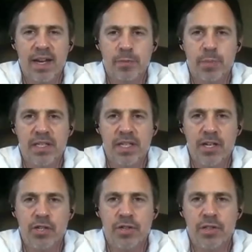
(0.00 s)

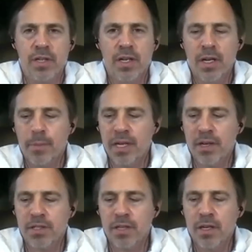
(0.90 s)
expectations,
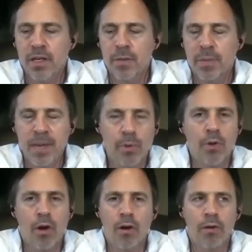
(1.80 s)
because
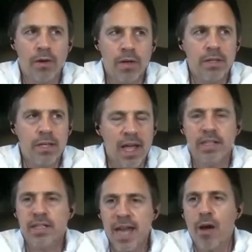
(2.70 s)
people are going to
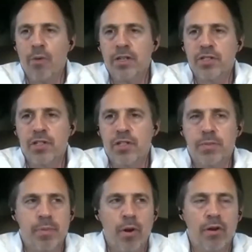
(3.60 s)
let you down. It's just a
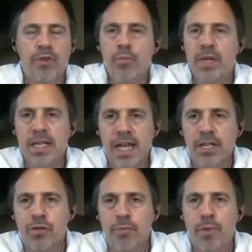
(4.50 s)
part of human
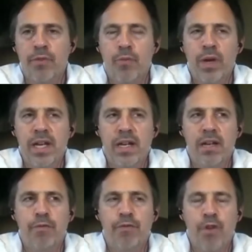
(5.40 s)
nature. But if we
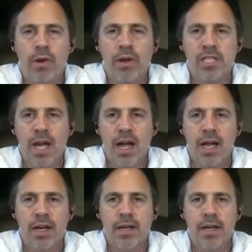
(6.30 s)
can focus
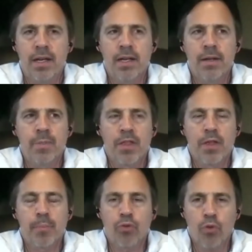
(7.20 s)
on
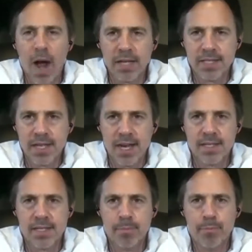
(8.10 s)
the
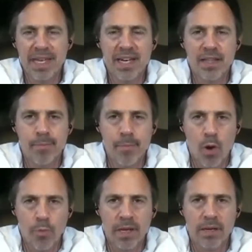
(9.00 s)
process, being in the
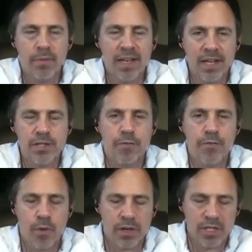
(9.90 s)
moment, laser
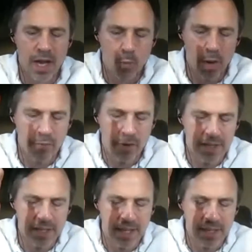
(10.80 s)
focused on whatever
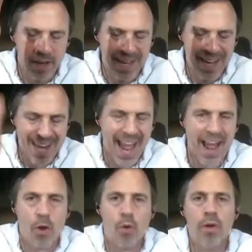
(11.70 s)
has to get done
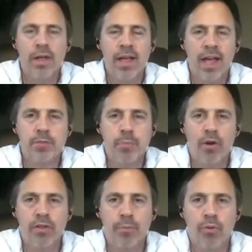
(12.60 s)
now as
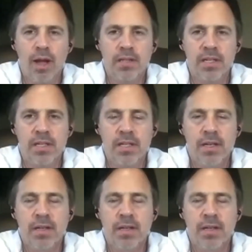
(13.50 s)
part of the process,